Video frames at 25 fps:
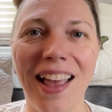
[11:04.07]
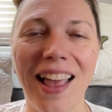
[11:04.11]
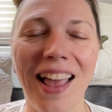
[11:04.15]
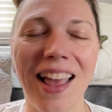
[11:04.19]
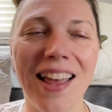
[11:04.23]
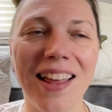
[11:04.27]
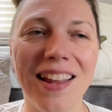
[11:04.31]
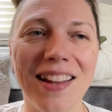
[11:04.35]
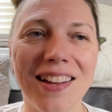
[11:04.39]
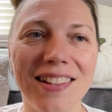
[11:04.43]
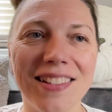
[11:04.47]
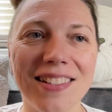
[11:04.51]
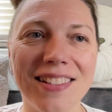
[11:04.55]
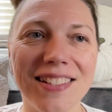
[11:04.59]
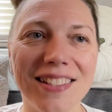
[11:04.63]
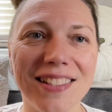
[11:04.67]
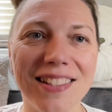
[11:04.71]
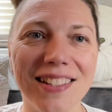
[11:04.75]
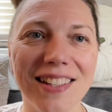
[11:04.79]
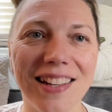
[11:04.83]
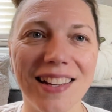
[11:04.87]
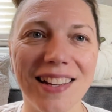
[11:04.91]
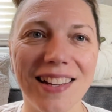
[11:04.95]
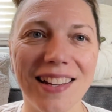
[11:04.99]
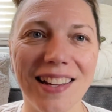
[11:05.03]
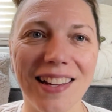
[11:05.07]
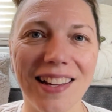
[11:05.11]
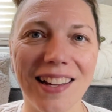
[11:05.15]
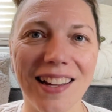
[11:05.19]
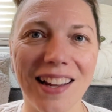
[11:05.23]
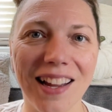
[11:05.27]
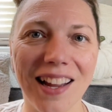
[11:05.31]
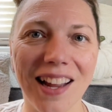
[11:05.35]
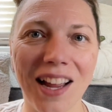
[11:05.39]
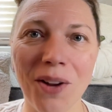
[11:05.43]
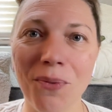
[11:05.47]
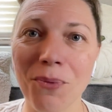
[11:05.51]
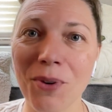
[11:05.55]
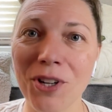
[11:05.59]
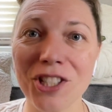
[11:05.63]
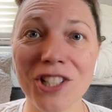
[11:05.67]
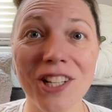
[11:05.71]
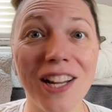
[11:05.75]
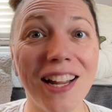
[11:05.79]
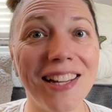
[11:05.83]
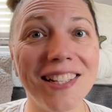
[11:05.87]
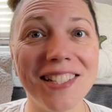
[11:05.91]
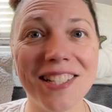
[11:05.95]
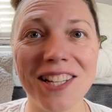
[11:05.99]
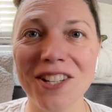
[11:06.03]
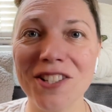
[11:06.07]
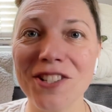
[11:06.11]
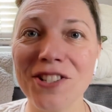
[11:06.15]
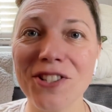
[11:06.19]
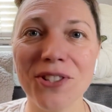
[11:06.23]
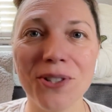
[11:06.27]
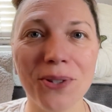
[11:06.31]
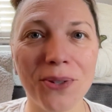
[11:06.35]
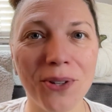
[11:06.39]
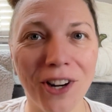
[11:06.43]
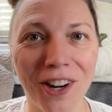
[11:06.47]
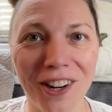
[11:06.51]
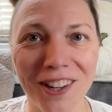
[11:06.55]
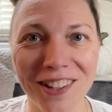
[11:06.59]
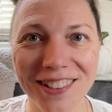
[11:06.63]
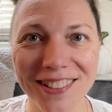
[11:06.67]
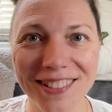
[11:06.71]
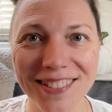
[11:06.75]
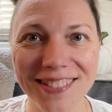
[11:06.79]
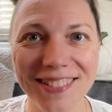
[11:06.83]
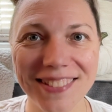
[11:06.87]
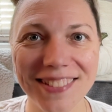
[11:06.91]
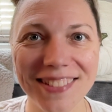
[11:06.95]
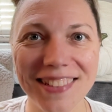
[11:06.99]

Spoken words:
And I wish I had done it sooner.